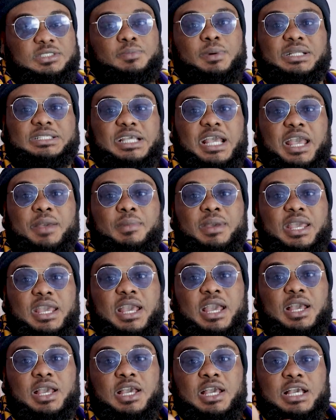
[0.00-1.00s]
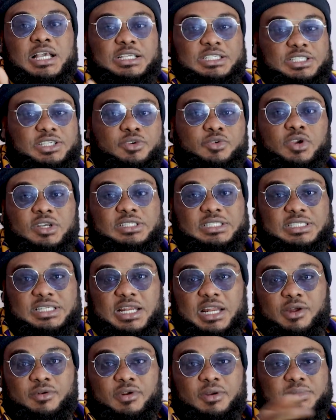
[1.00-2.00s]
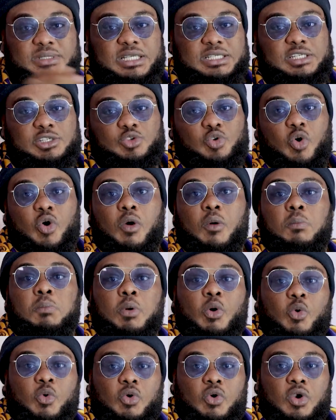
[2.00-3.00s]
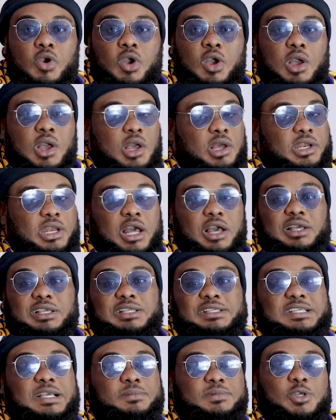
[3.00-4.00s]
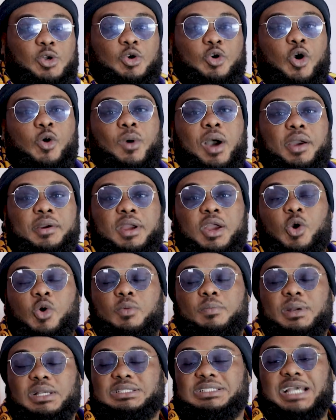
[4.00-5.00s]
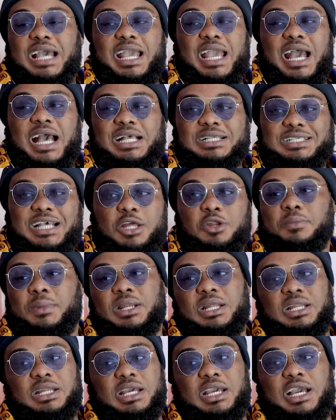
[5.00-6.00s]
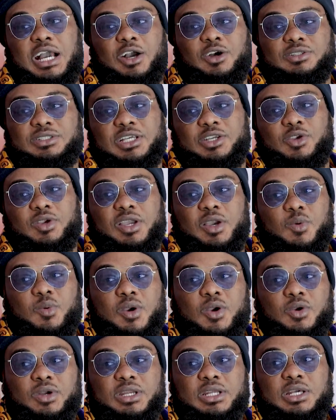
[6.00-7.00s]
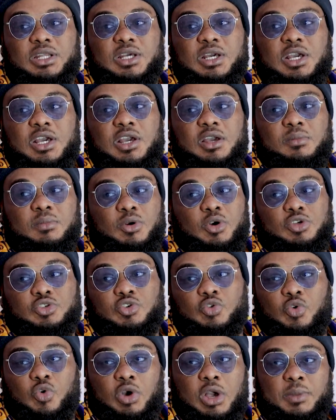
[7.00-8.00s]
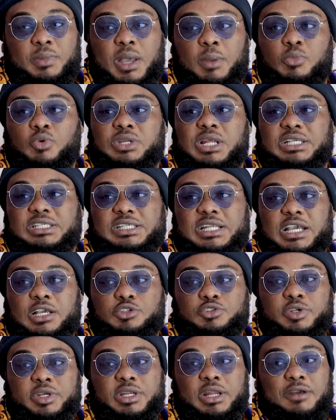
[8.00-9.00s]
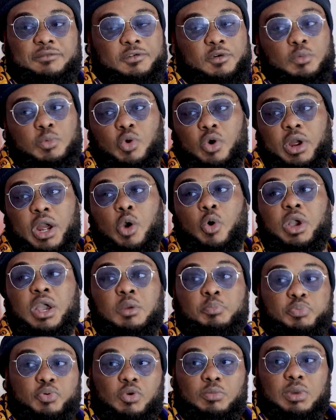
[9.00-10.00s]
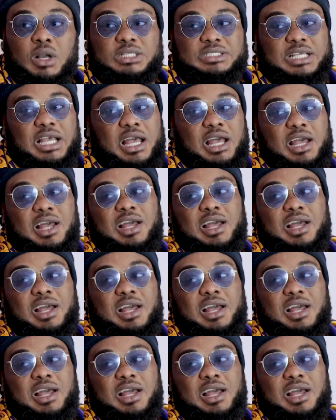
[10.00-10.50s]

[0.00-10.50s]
But if you're serious, send a Rems, say, so I'll bow. Now, champs, oh, I really will be jaya. I don't think you can work on it. Because, oh, maybe I'm moving to the train, if you go out with a pro boxer.